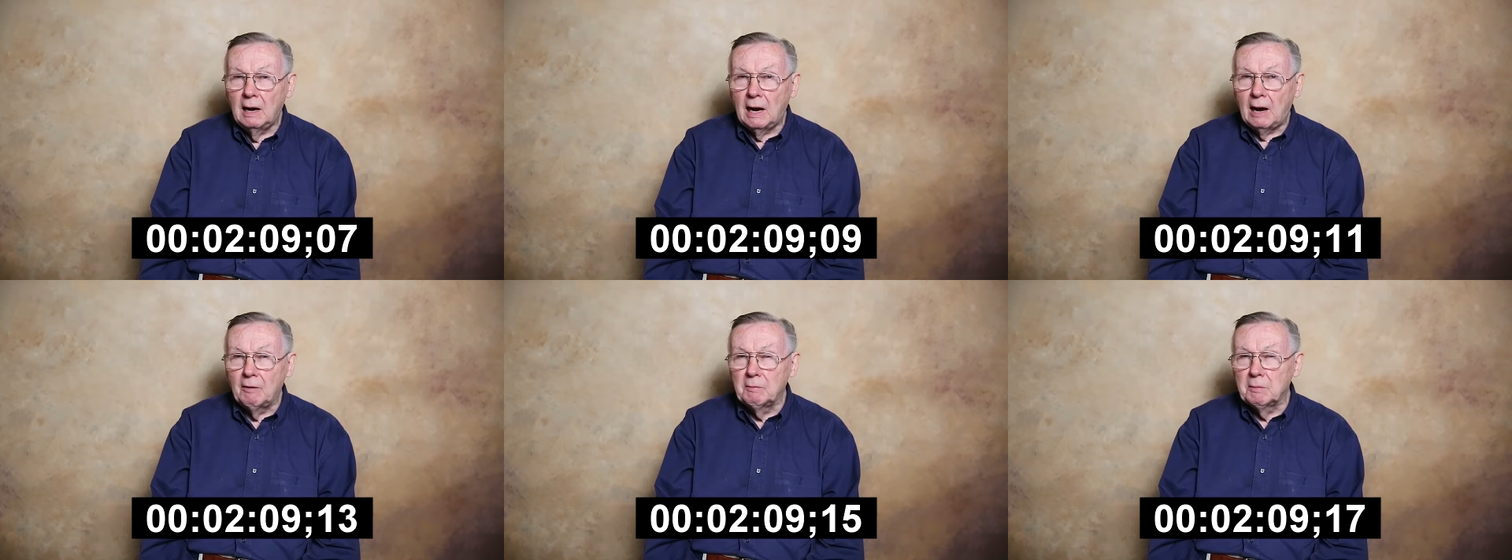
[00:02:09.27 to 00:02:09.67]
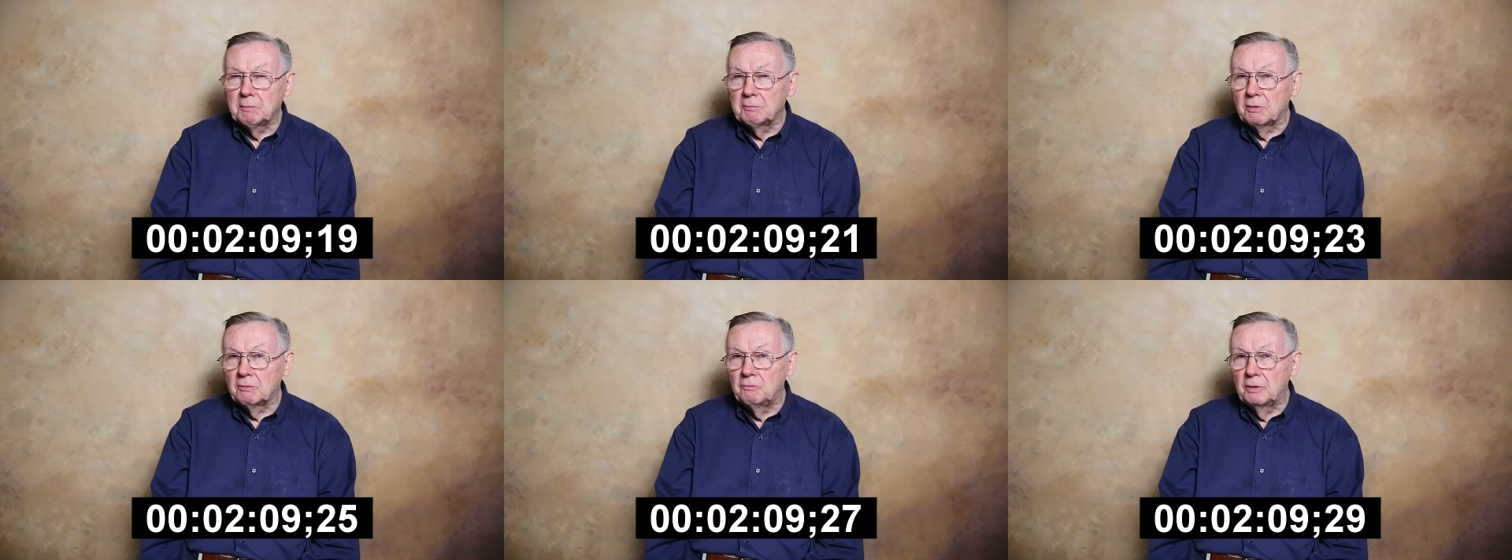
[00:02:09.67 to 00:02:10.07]
I
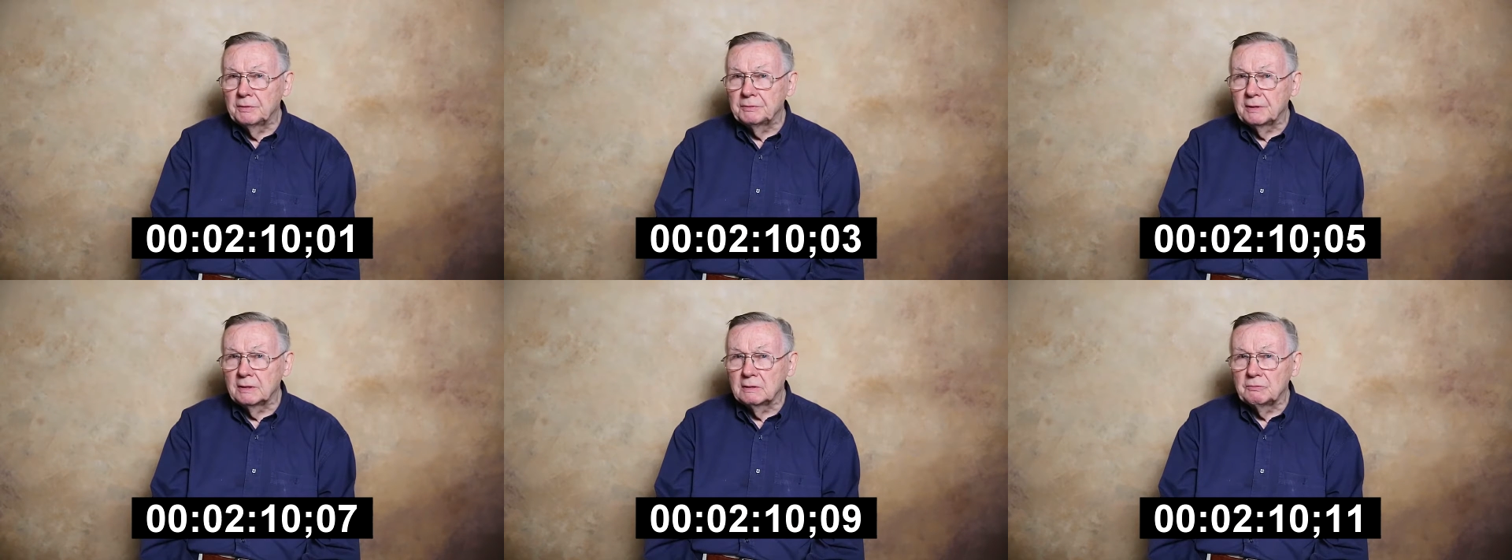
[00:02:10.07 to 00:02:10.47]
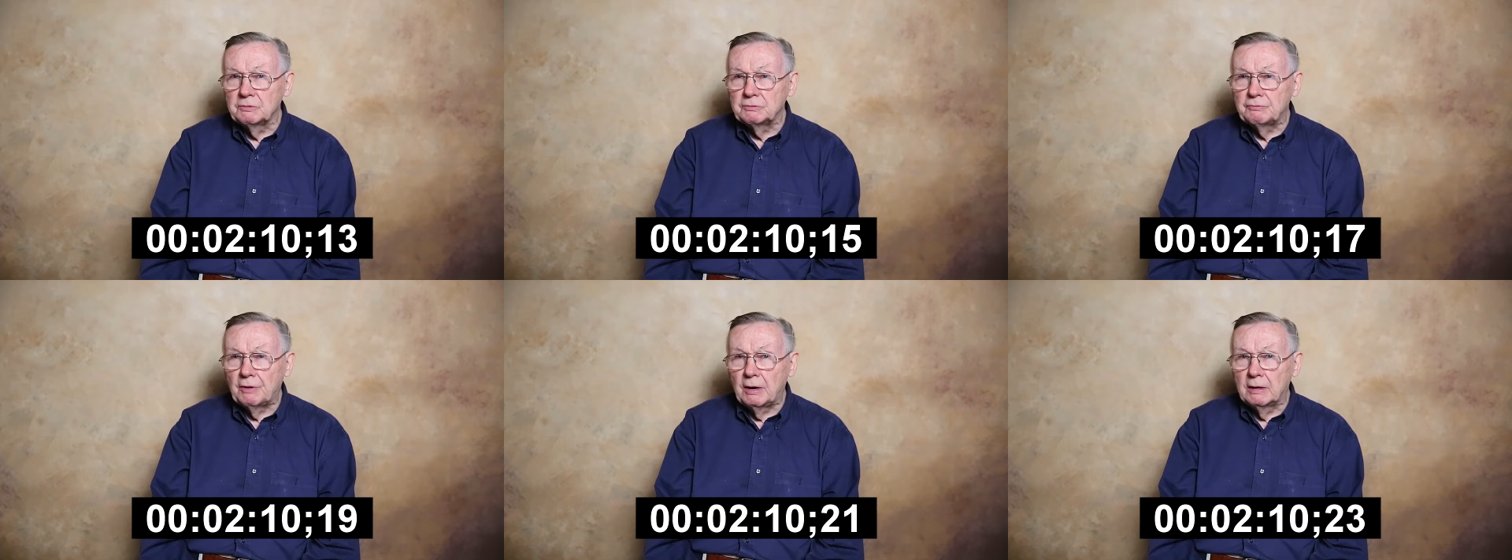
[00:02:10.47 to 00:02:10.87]
remember one thing that
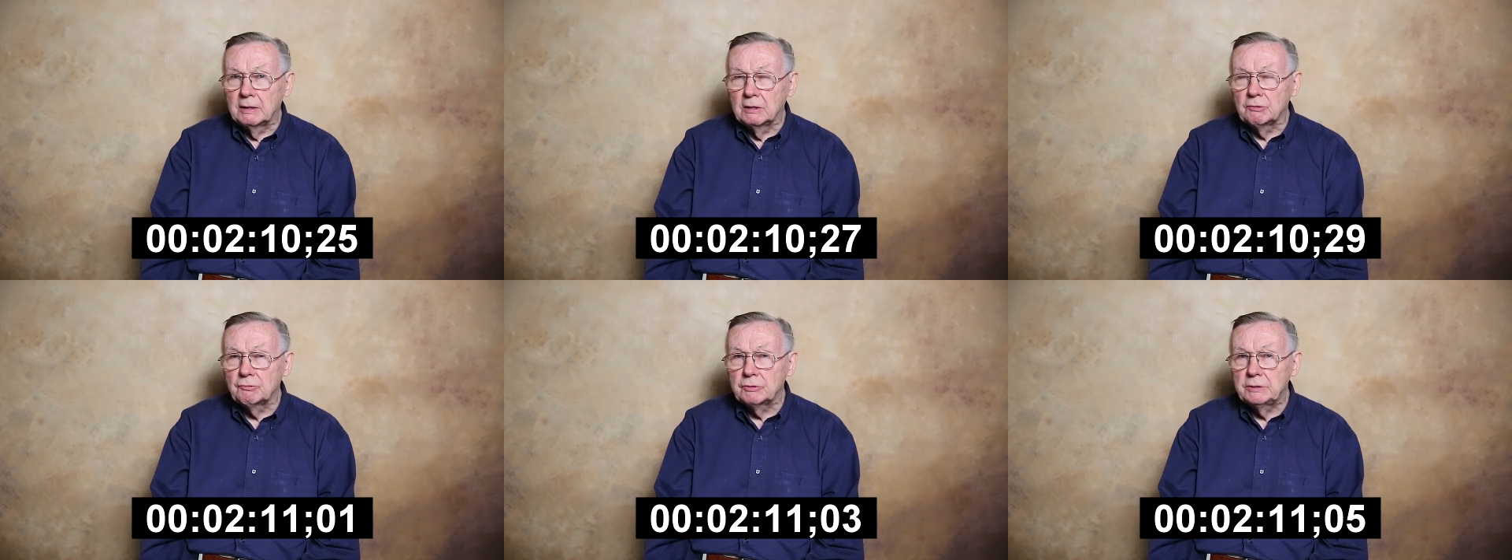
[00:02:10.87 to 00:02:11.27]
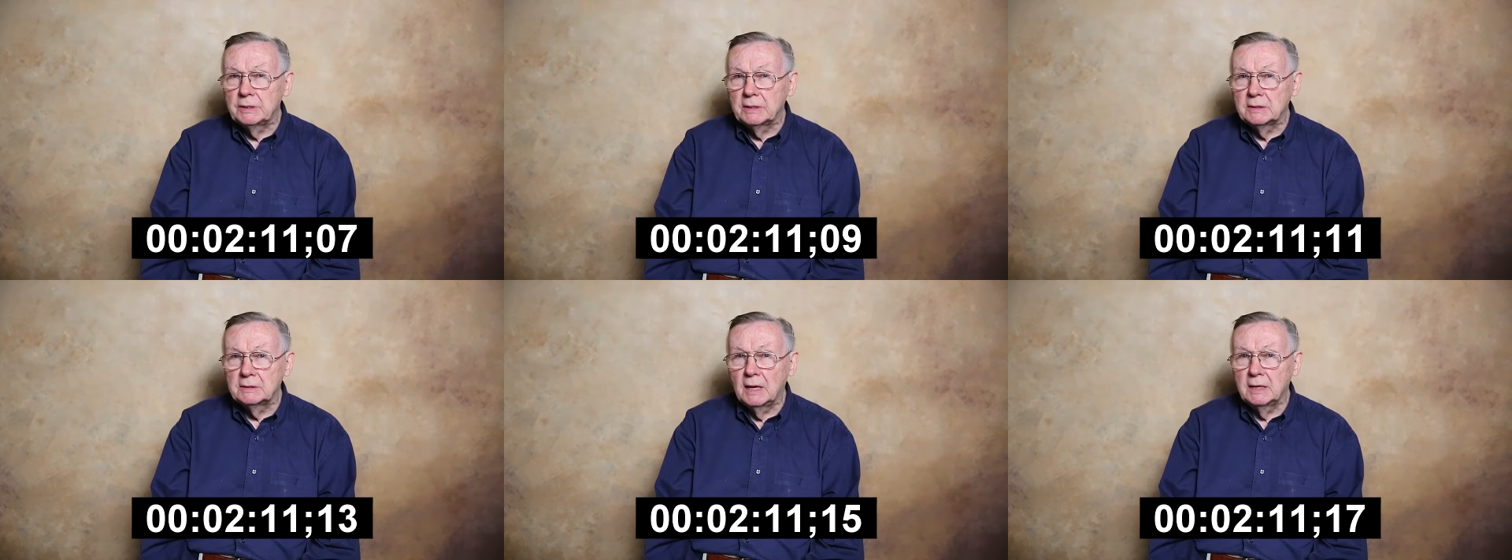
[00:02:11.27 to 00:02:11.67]
was very
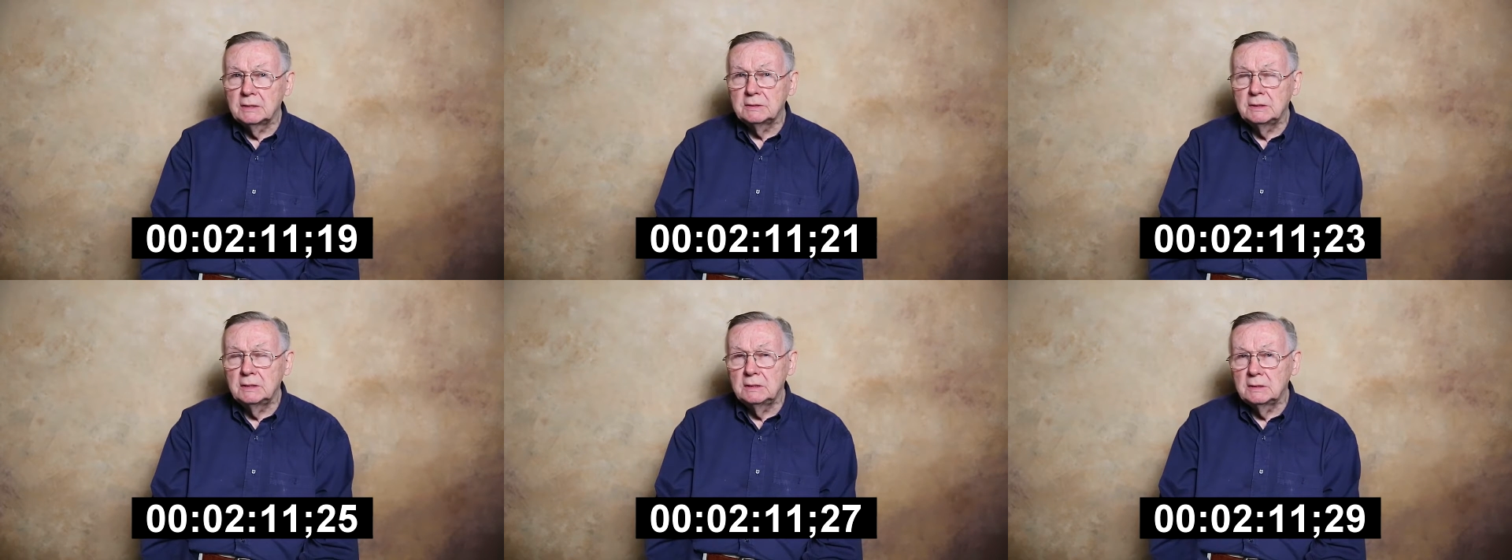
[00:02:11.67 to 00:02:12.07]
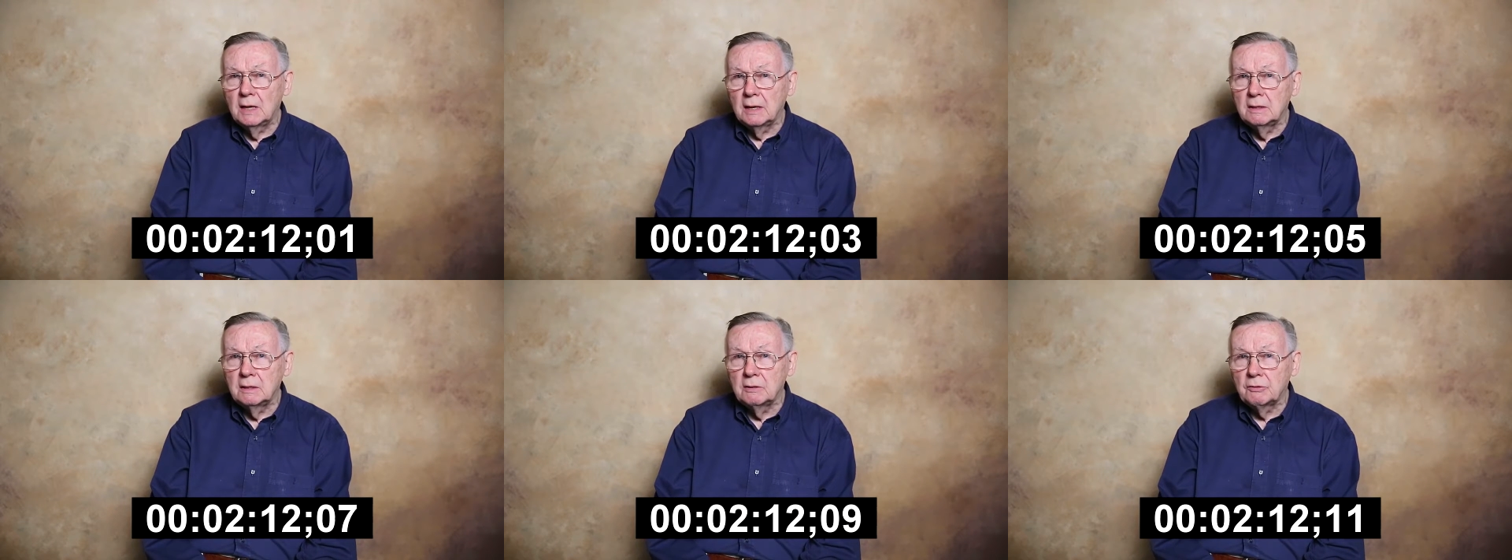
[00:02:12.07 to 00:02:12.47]
interesting. In
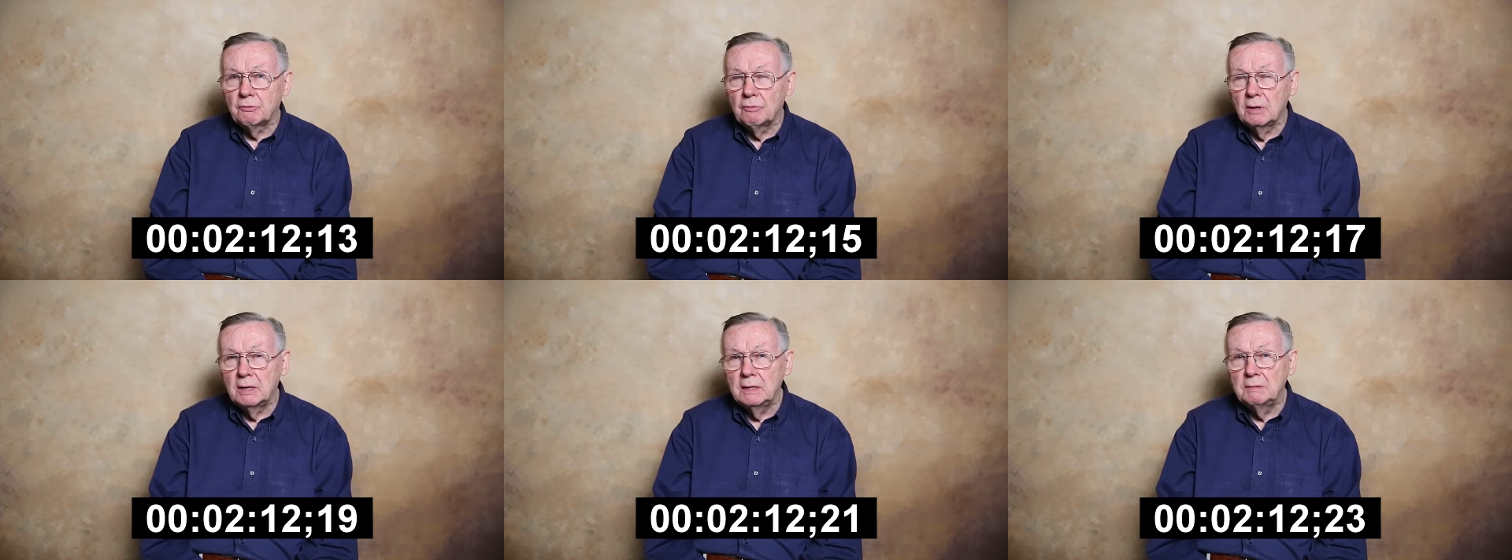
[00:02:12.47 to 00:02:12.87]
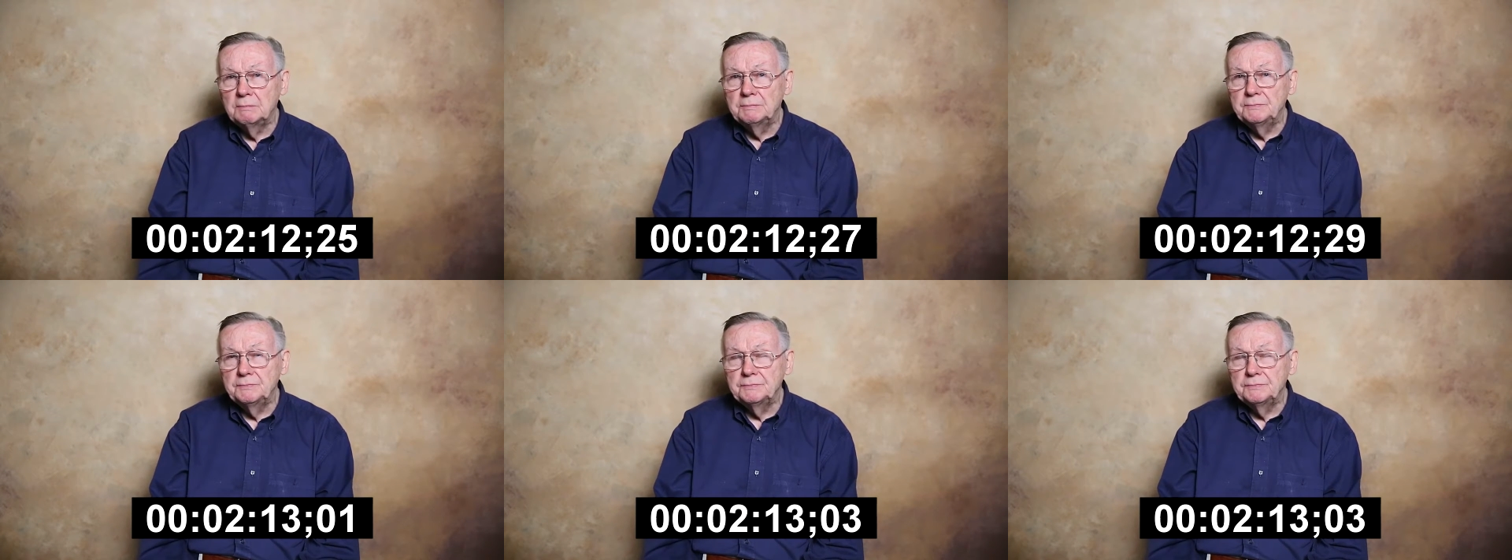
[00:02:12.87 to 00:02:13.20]
1993,